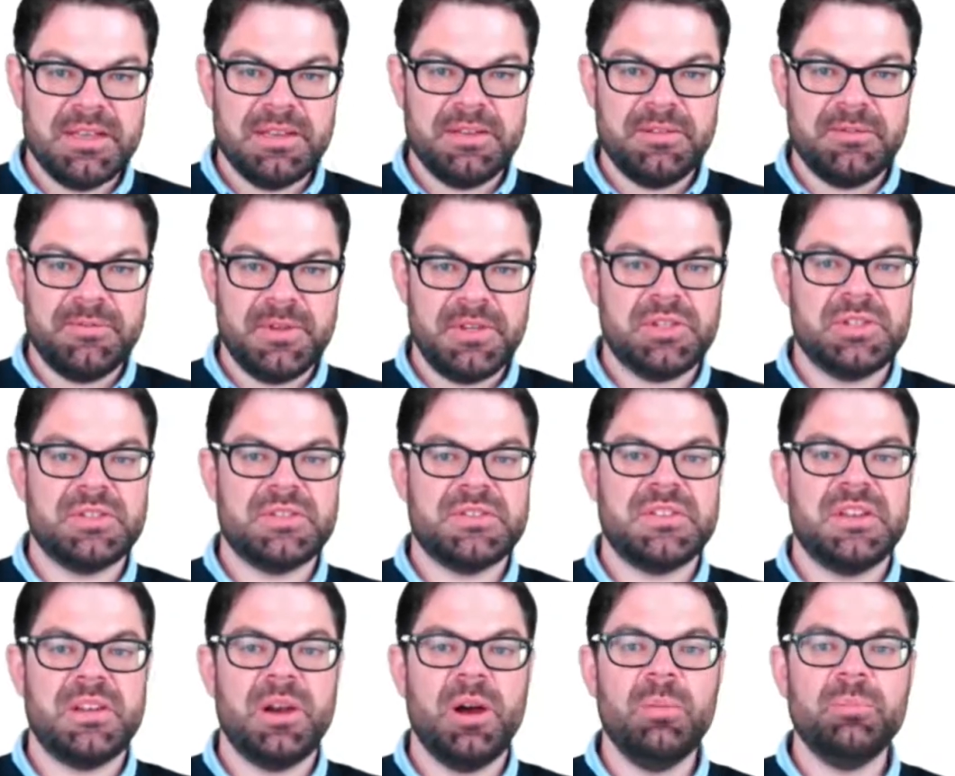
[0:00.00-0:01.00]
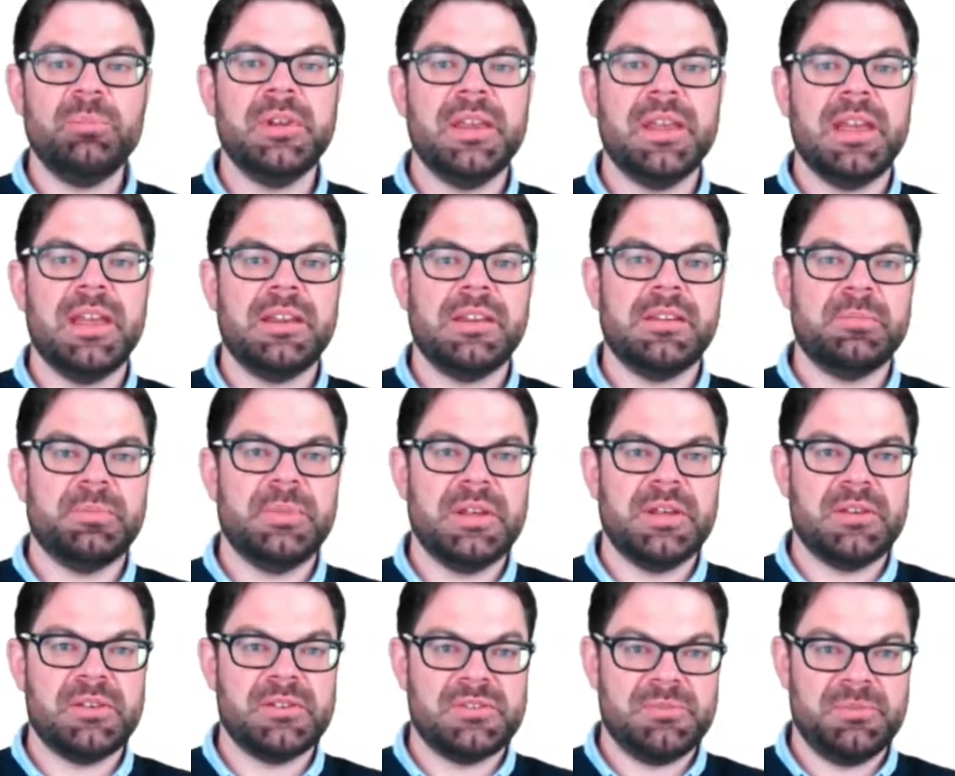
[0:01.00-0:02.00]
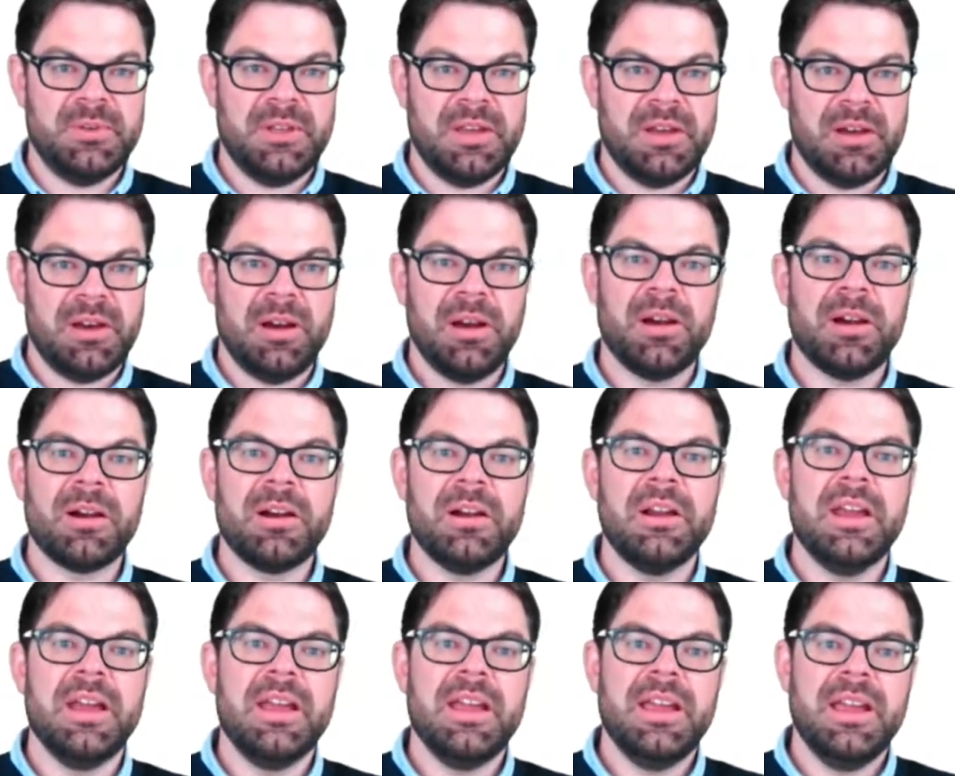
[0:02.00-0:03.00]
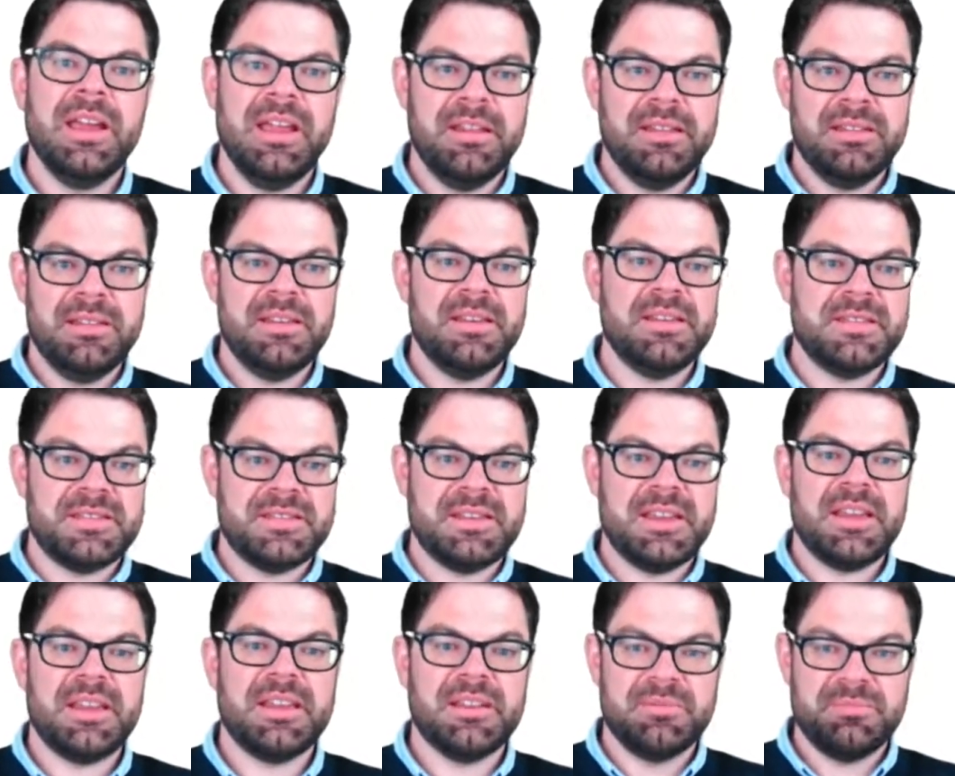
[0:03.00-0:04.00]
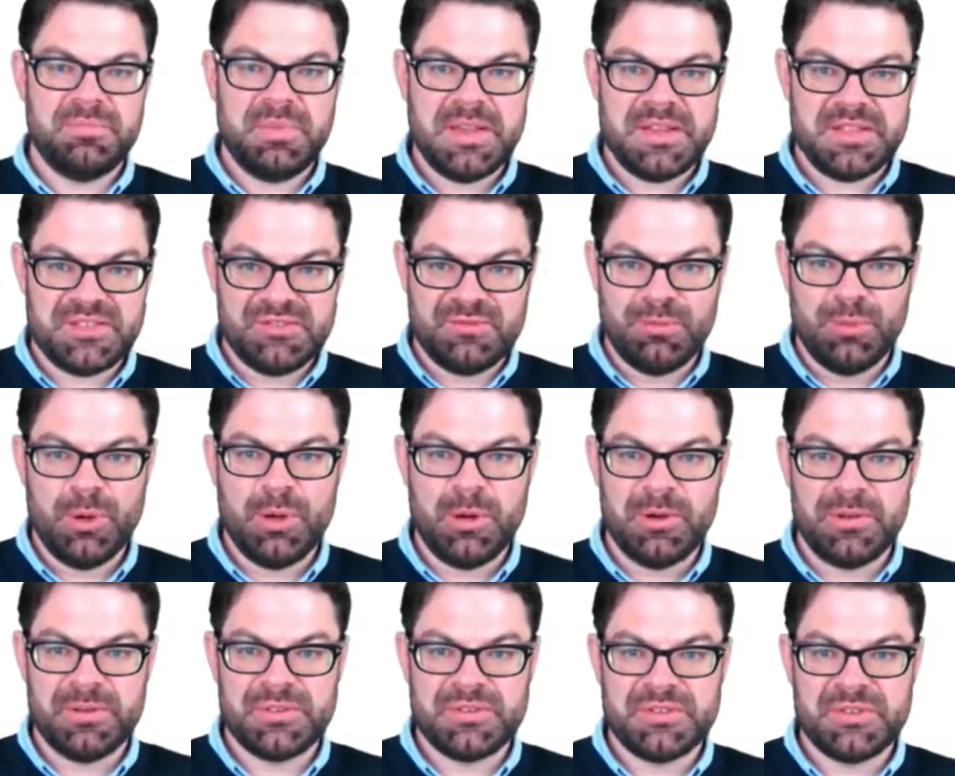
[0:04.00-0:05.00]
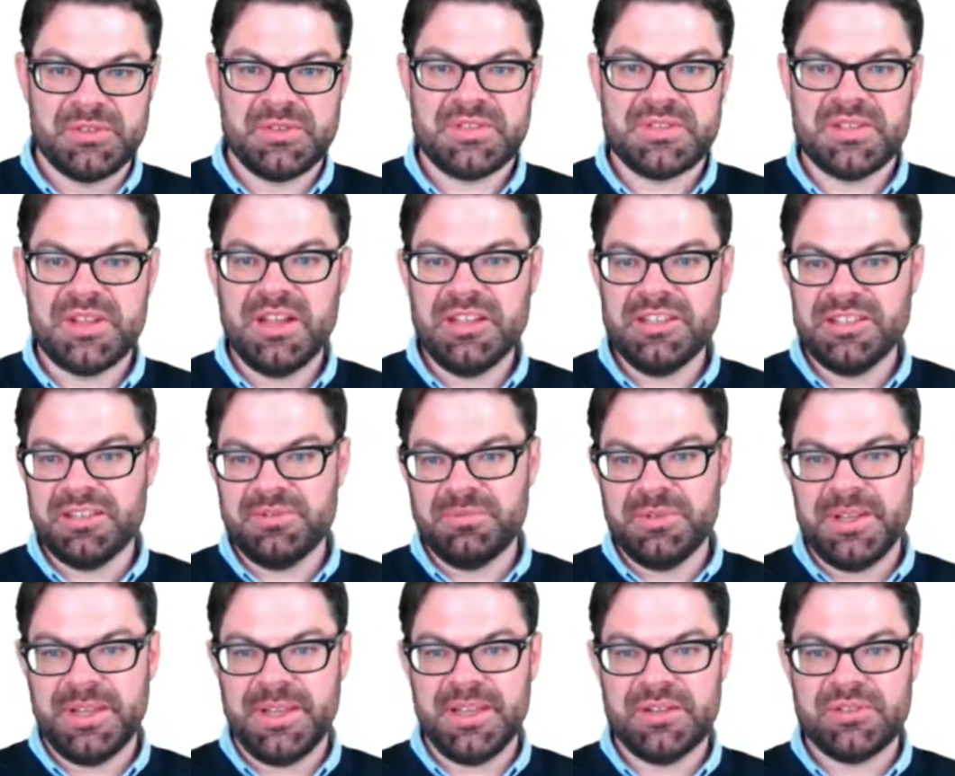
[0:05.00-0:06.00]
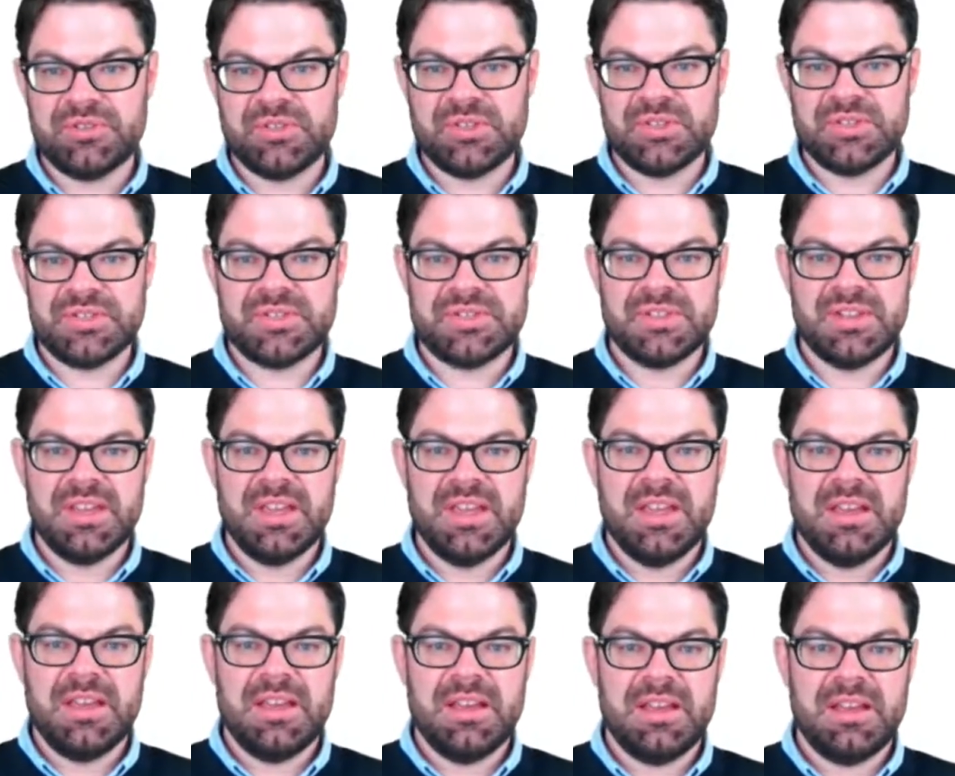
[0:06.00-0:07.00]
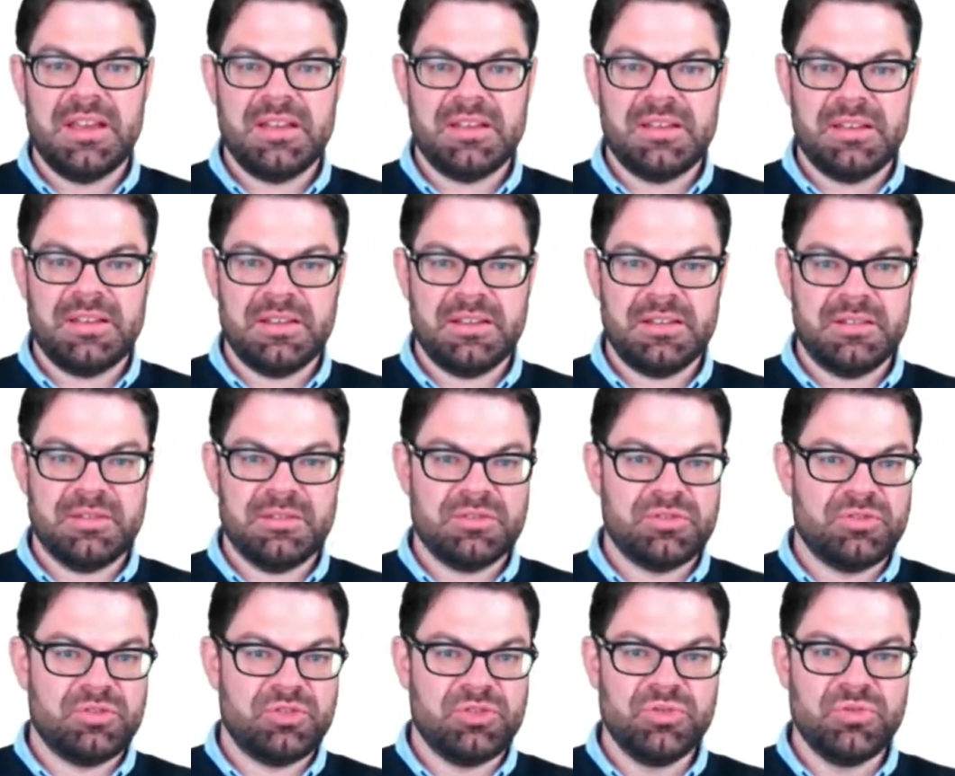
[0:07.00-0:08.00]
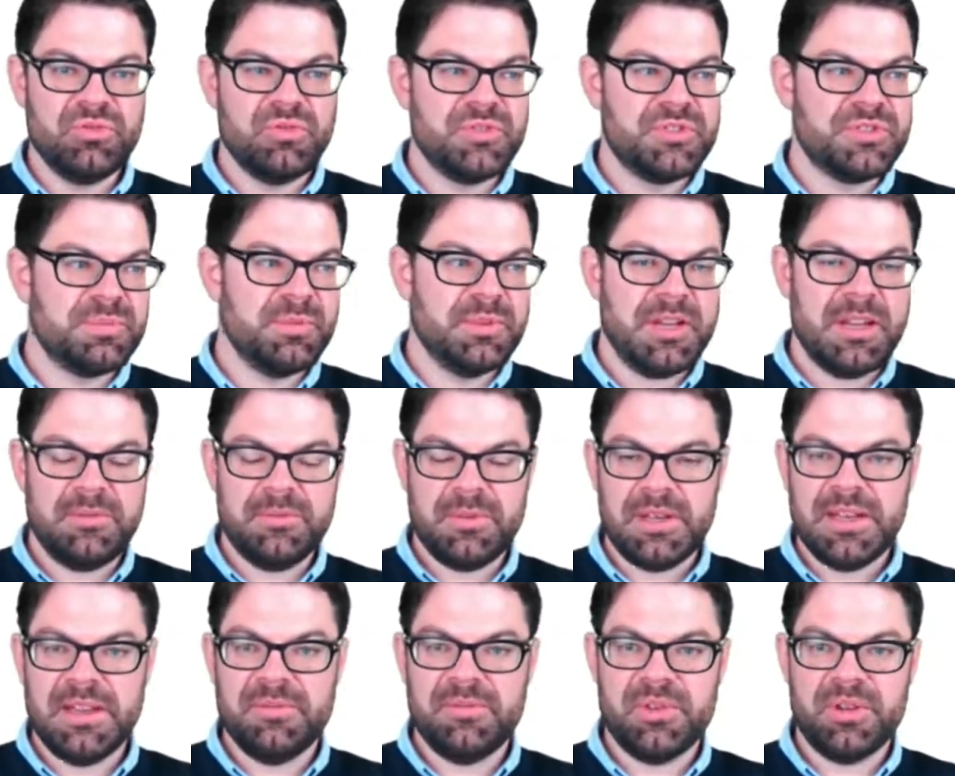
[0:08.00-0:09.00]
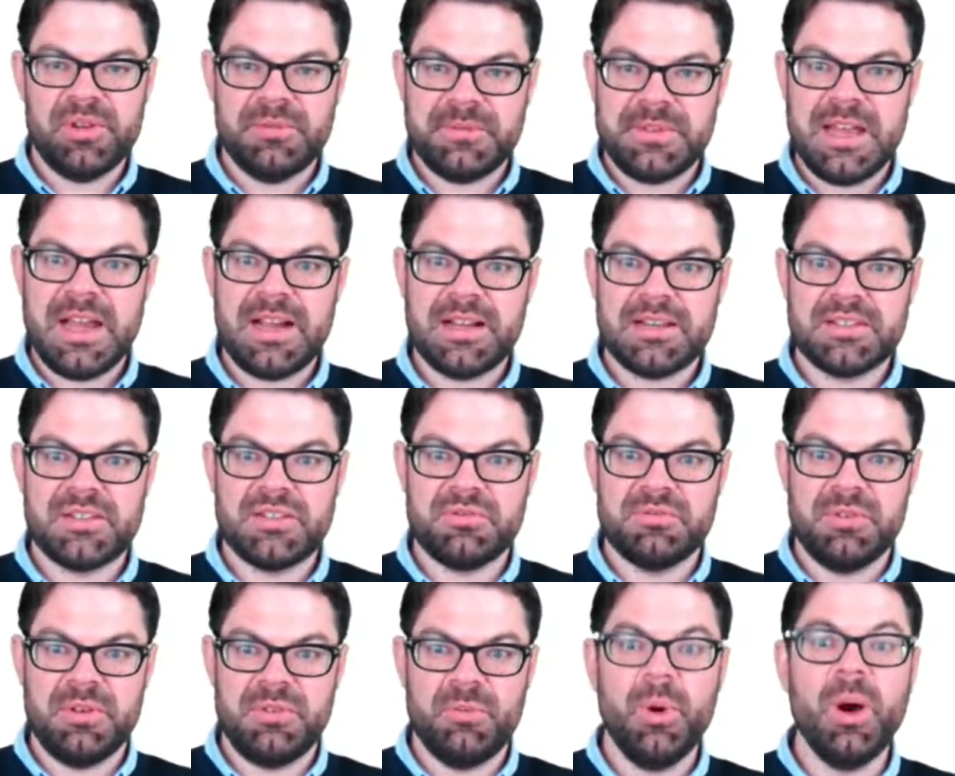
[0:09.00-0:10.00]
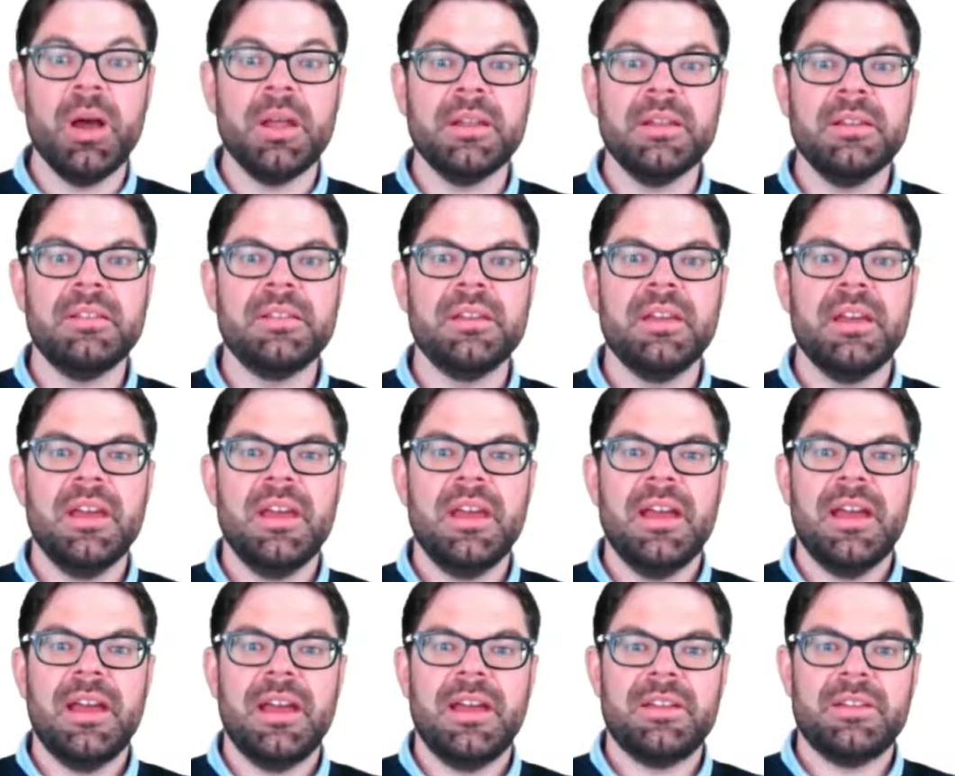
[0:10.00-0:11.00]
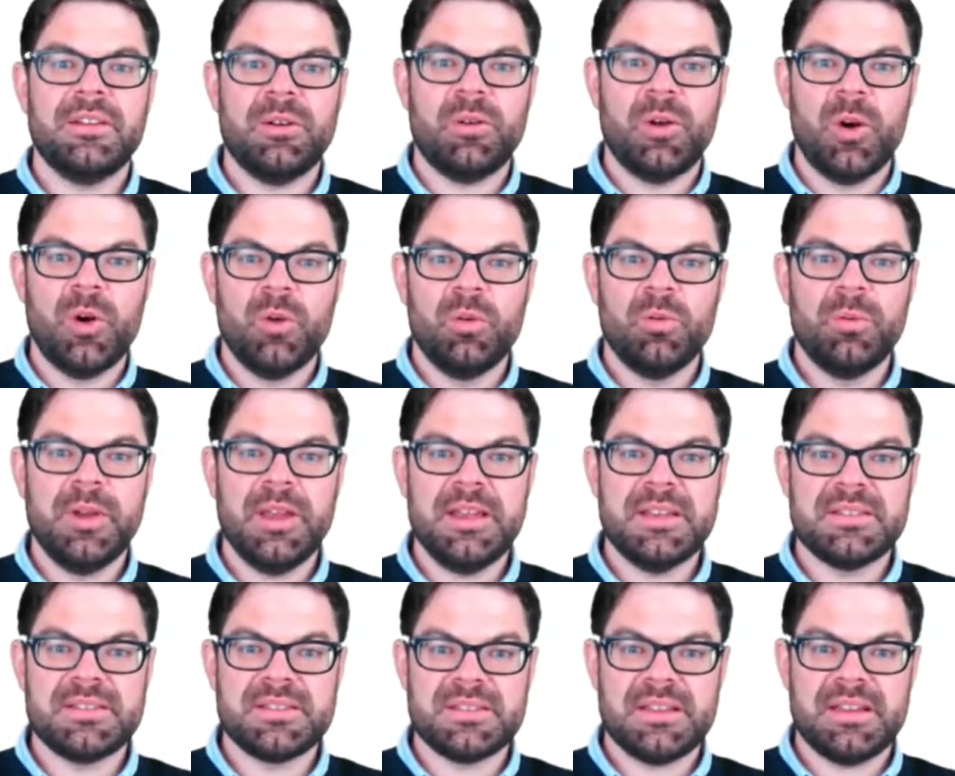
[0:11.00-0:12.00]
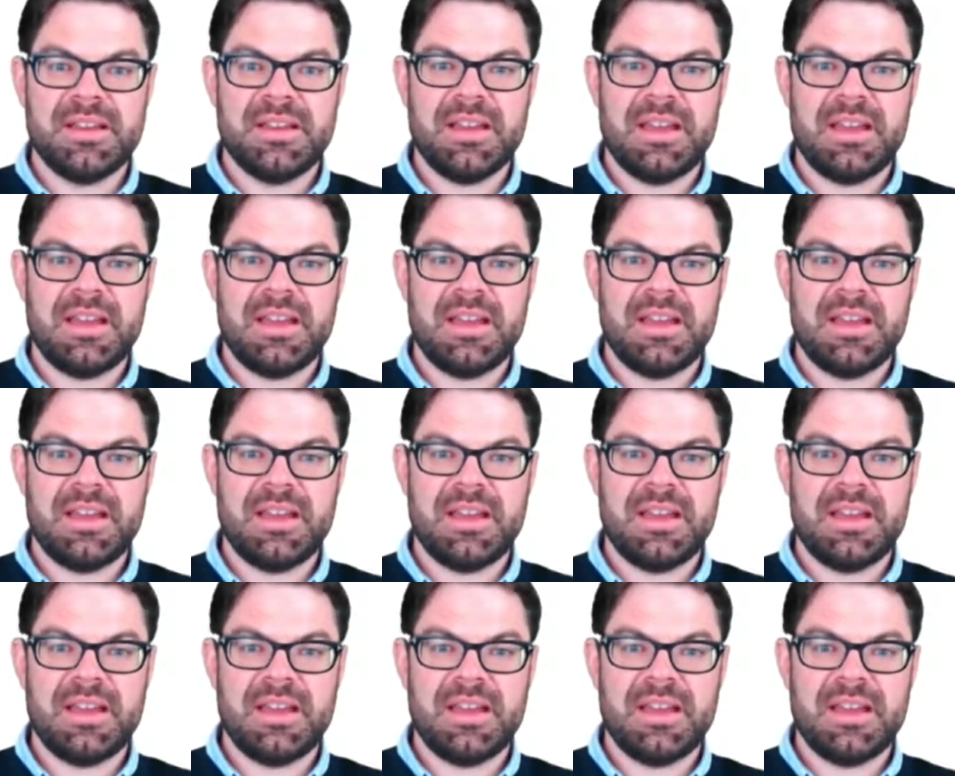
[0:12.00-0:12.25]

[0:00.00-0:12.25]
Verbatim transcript: and efficiency complicated, because we are in this second best world. So it's not that we can just choose whatever level of taxes we want and are always